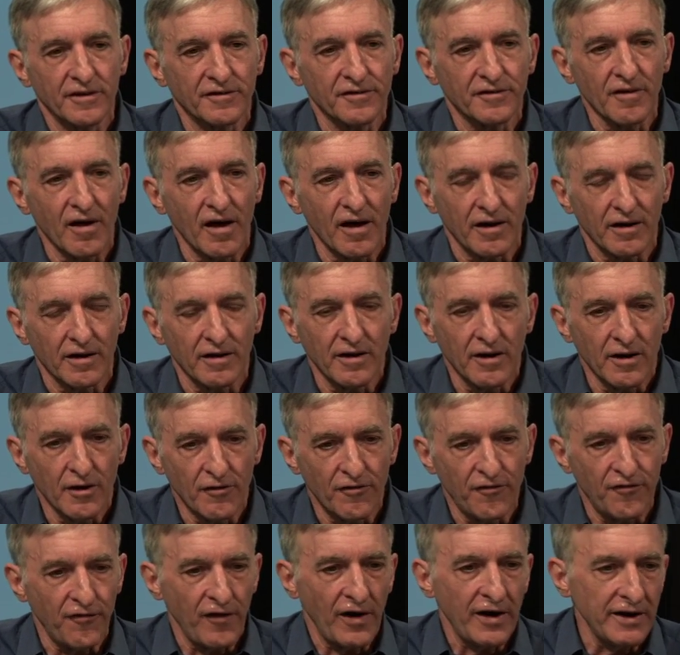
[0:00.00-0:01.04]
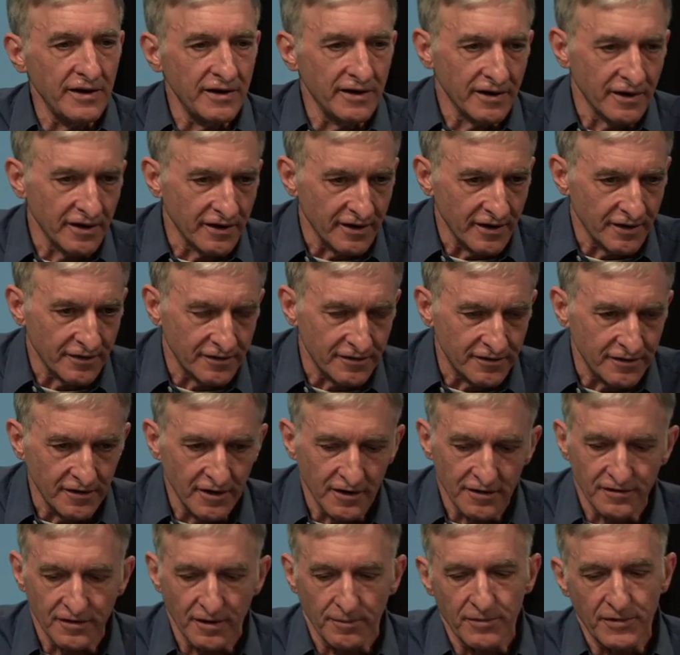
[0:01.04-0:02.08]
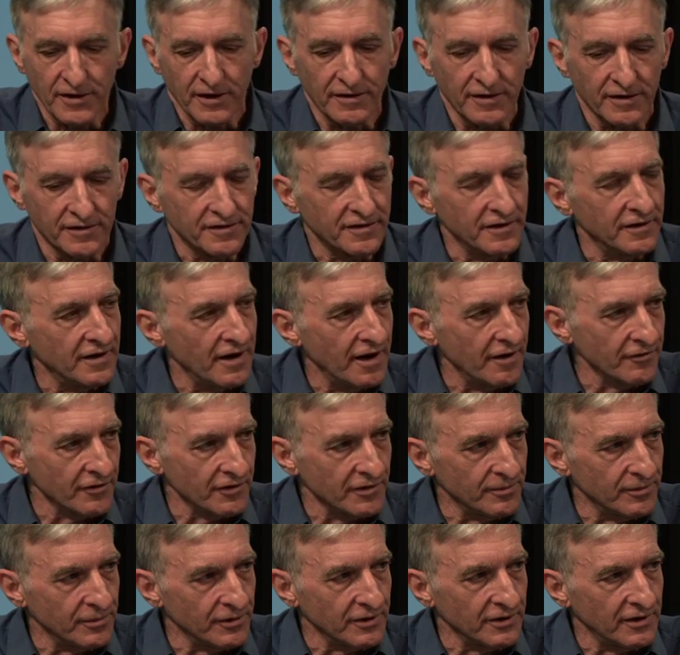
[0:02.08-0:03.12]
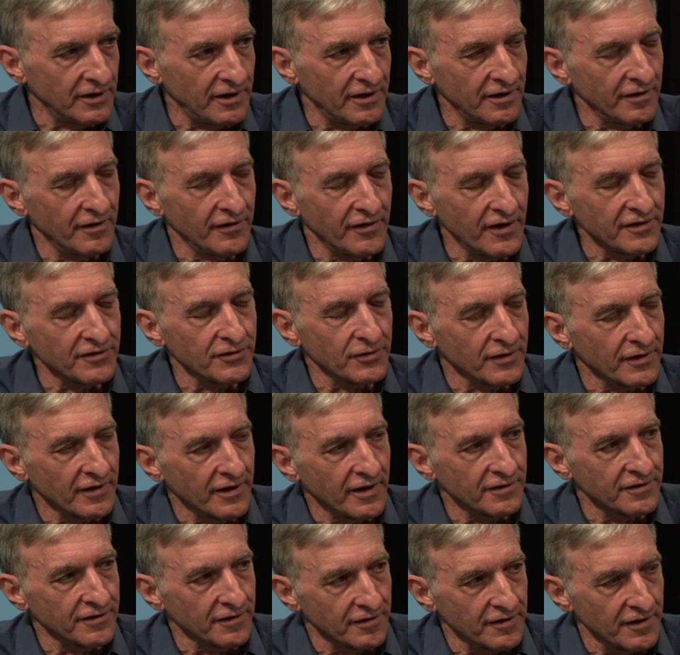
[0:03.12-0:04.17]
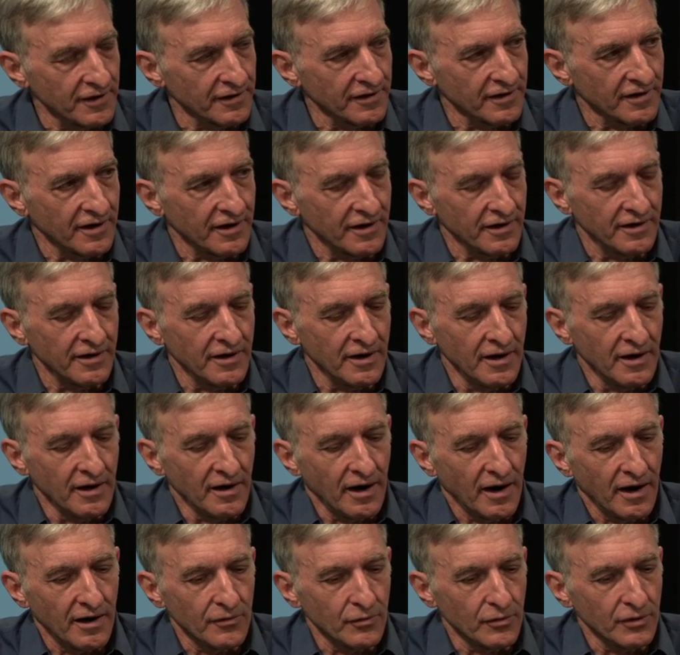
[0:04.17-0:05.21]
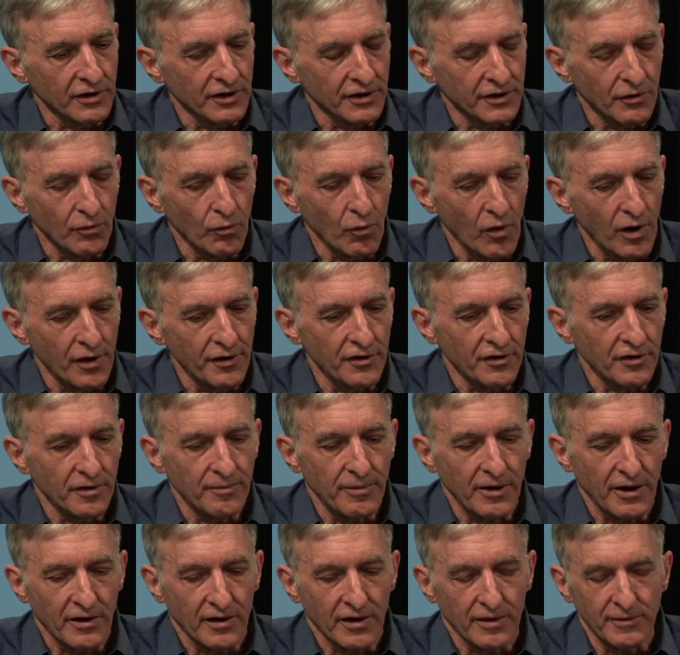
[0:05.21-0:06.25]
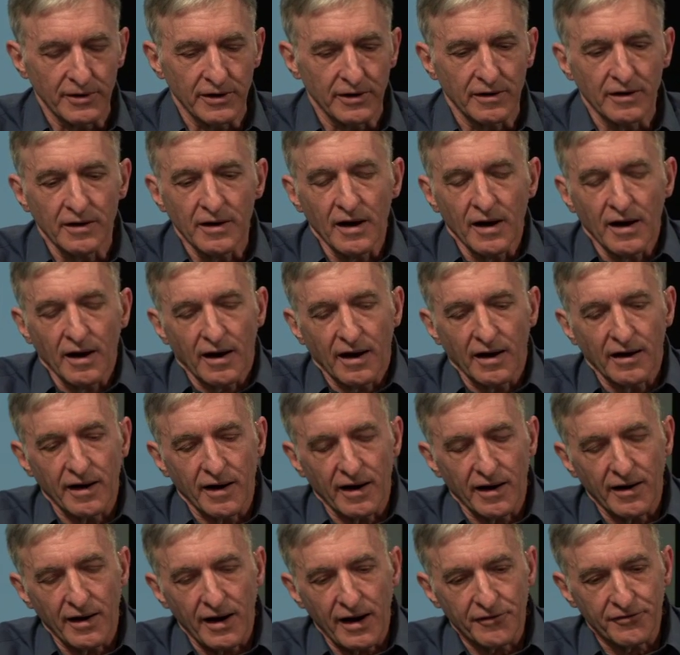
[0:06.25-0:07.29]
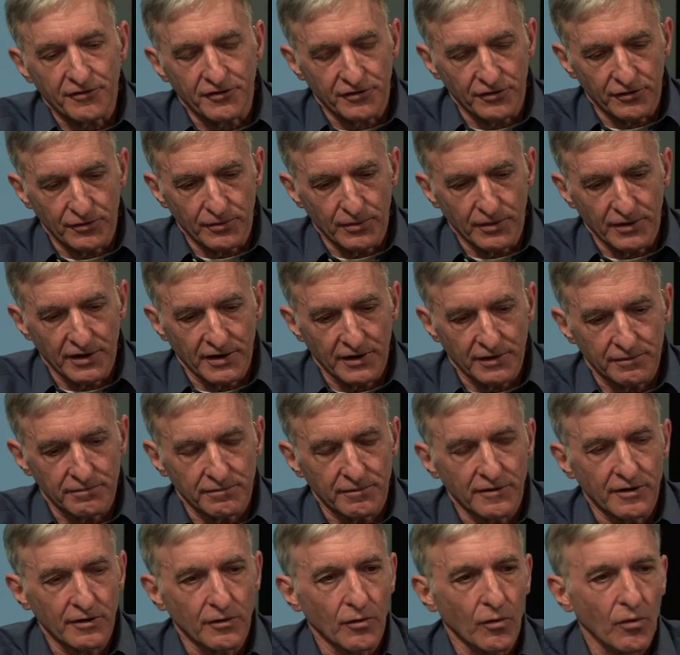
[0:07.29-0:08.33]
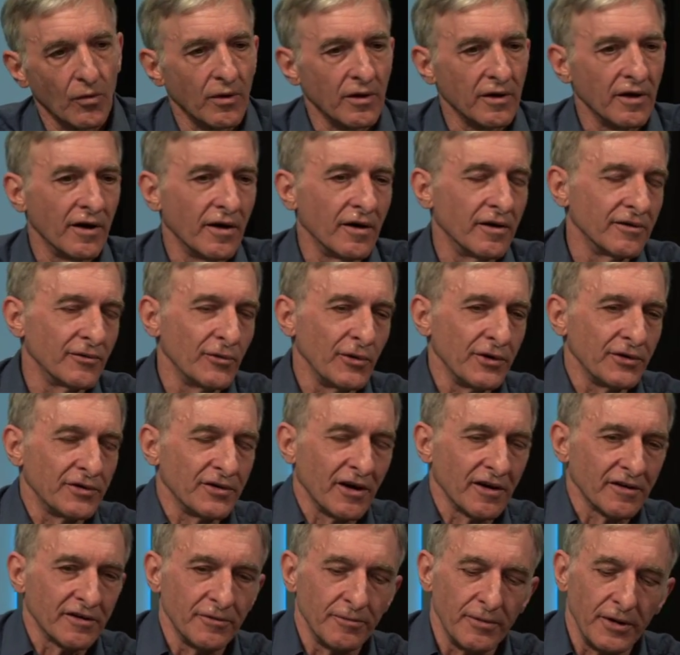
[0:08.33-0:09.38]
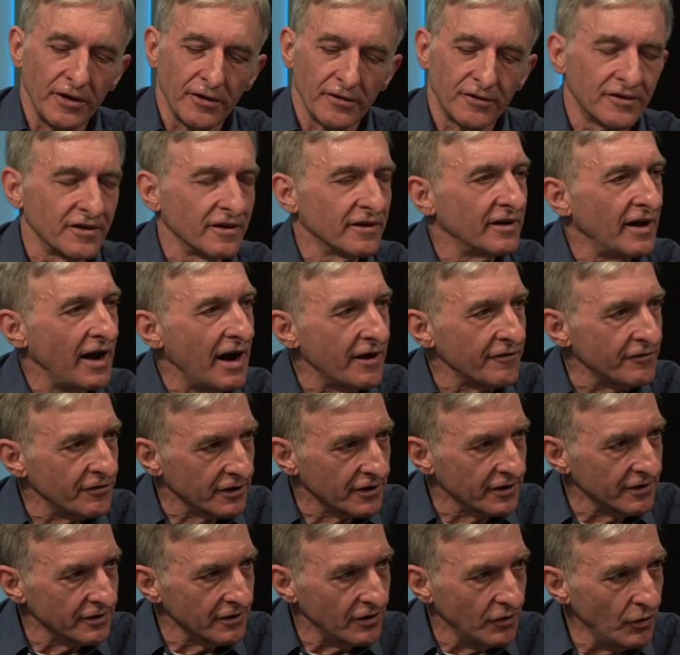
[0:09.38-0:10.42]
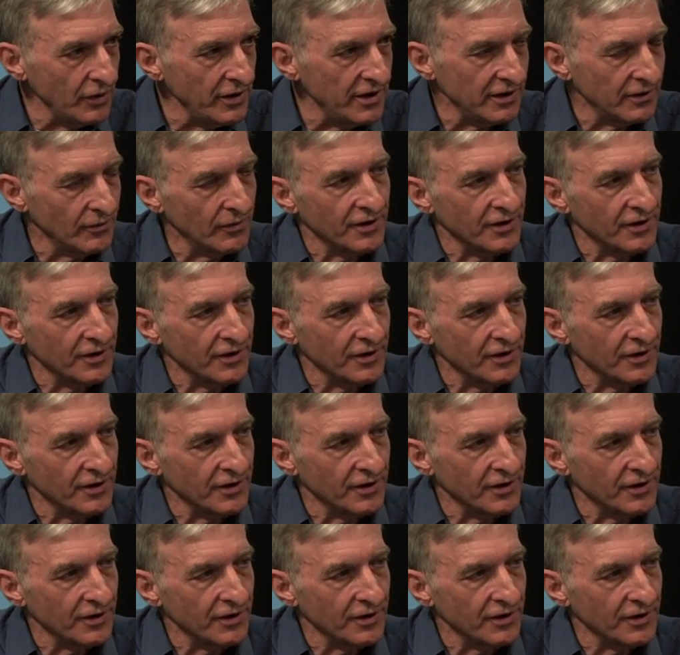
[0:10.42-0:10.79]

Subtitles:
not fighting against something that's inevitable. That's the thing that I really wonder about. I mean, I have to. We talked about African Queen,